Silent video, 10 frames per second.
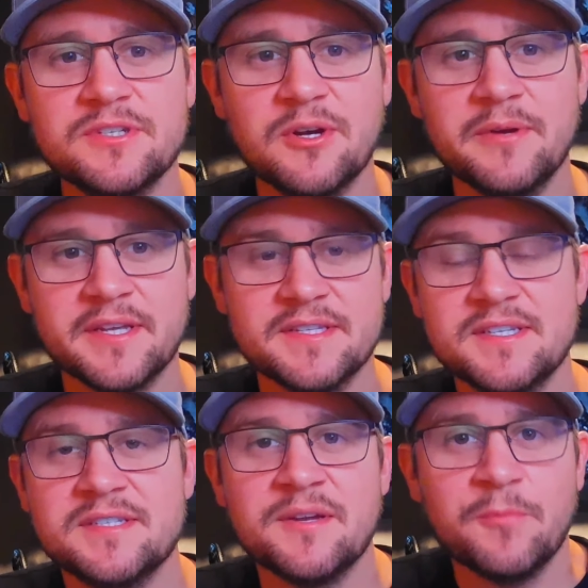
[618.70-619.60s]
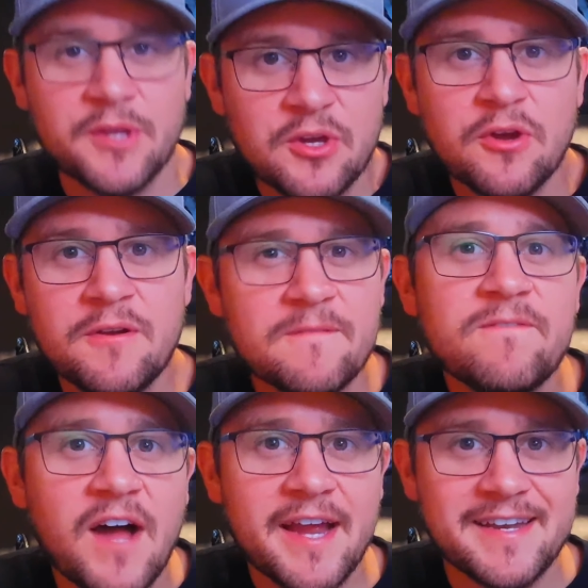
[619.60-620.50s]
so inconsistent, we
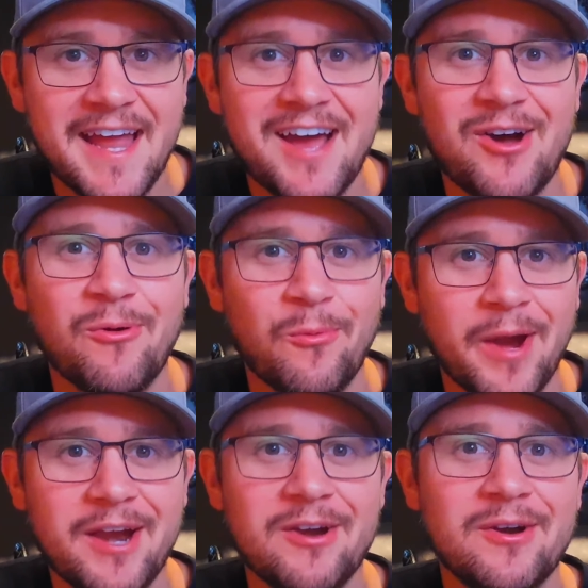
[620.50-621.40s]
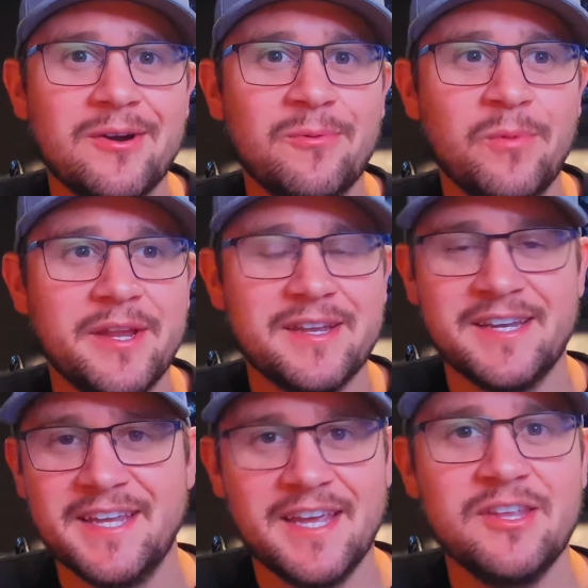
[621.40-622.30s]
couldn't find out where we
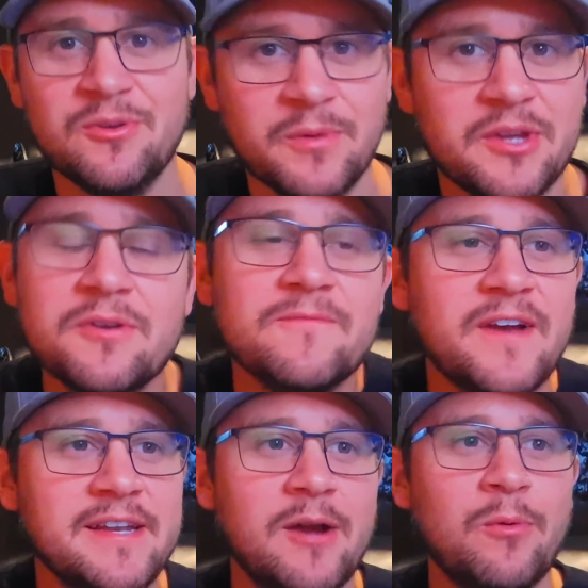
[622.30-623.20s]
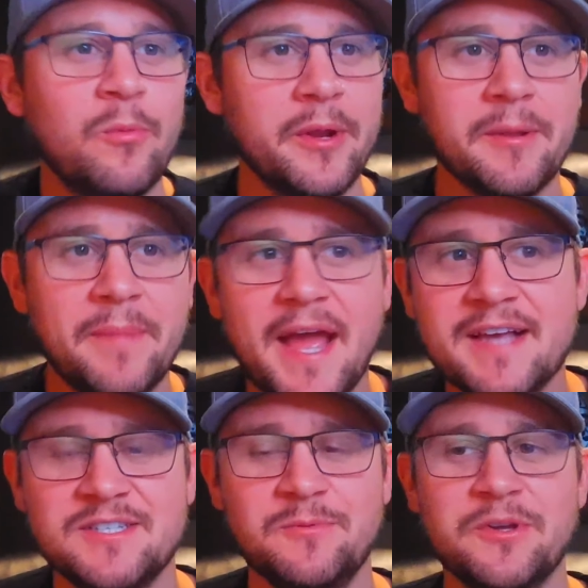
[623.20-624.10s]
could get you. We couldn't find out where we could
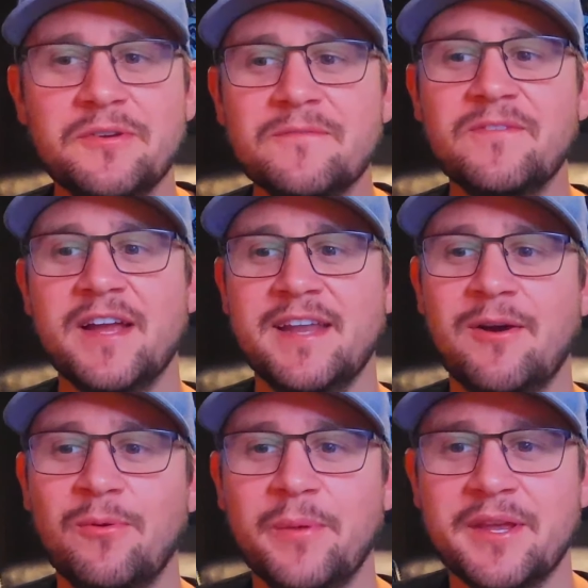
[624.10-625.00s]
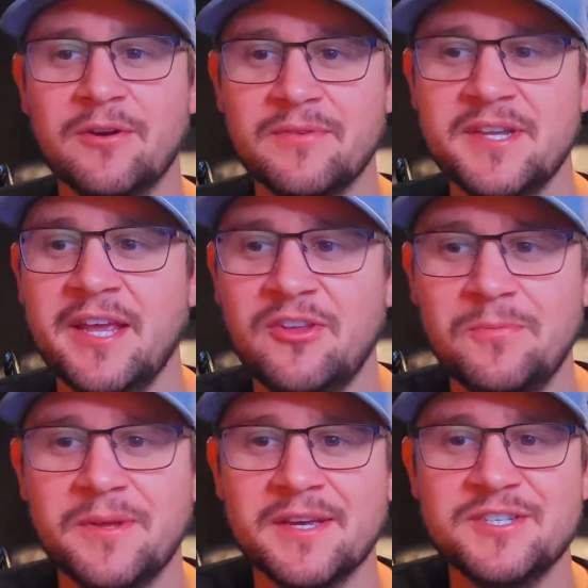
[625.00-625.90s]
pass you. We couldn't find out where we could overtake you
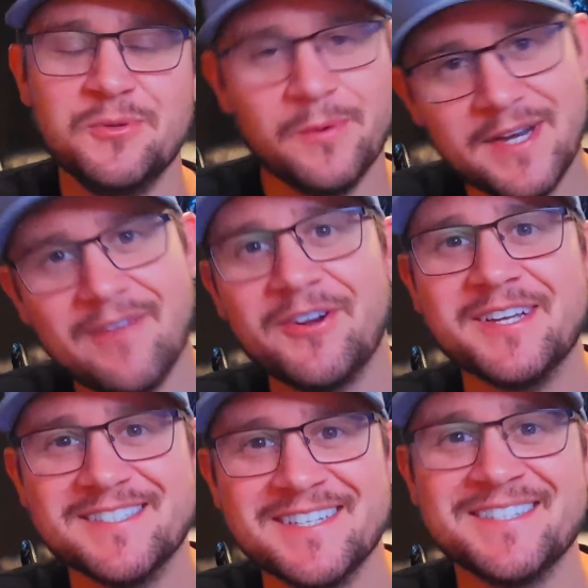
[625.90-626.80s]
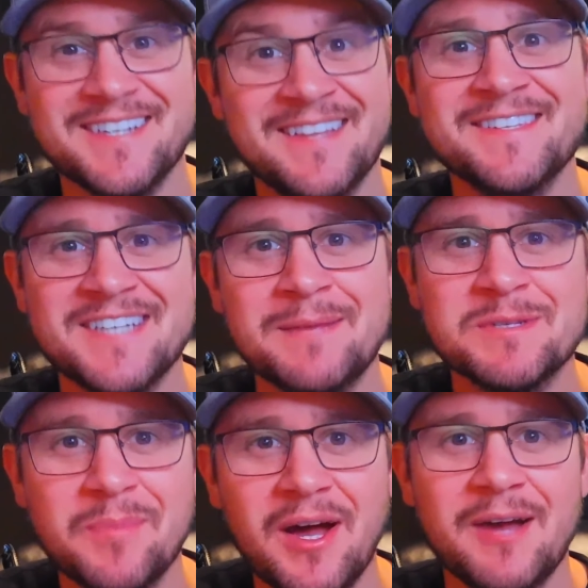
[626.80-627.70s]
because you were never consistent in the same
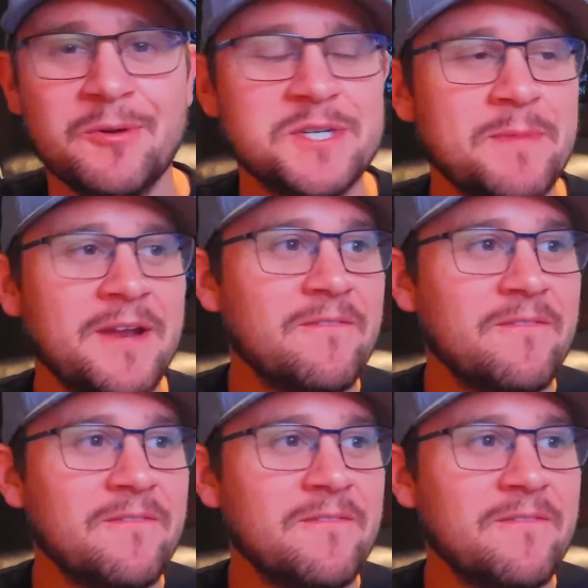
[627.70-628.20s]
spot, which made